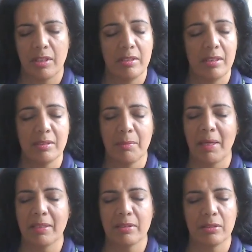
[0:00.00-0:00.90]
And it doesn't
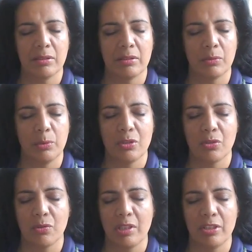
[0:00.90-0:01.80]
matter
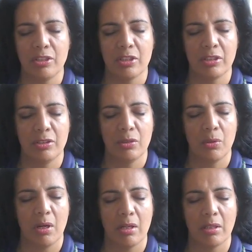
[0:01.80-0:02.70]
which religion you
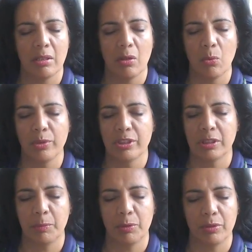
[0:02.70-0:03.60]
are, or which
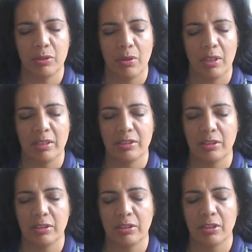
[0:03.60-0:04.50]

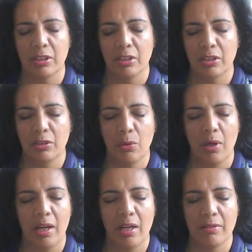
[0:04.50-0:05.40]
spirituality you
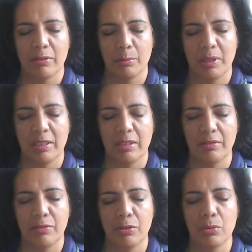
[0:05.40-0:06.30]
have and
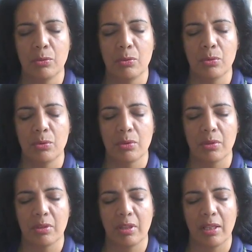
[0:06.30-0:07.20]
believe. You
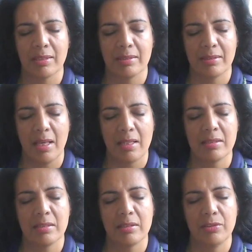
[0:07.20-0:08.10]
can
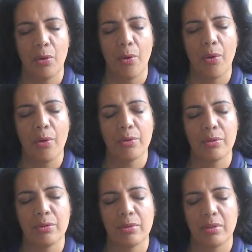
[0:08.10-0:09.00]
sense your
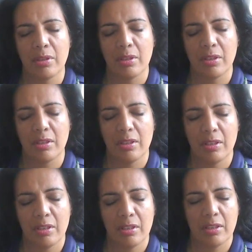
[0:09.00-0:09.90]
own
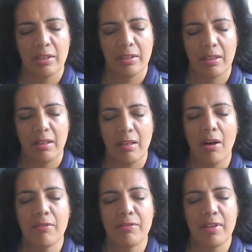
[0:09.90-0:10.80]

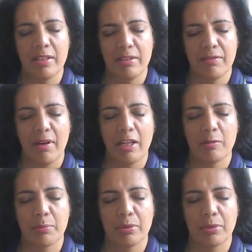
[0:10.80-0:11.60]
love and divine